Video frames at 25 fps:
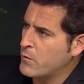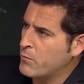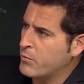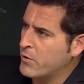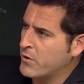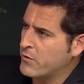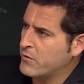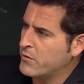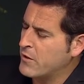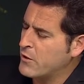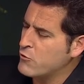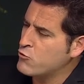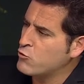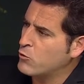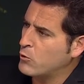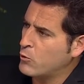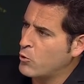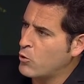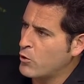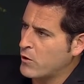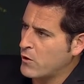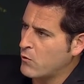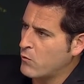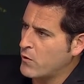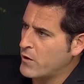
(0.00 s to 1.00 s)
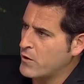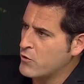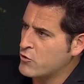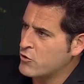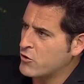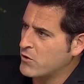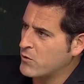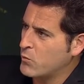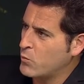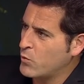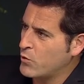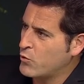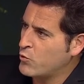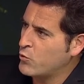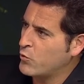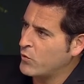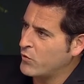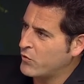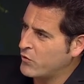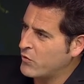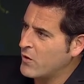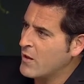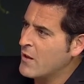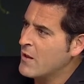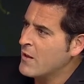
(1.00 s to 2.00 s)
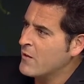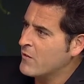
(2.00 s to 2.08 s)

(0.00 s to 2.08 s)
presidential inauguration, which was,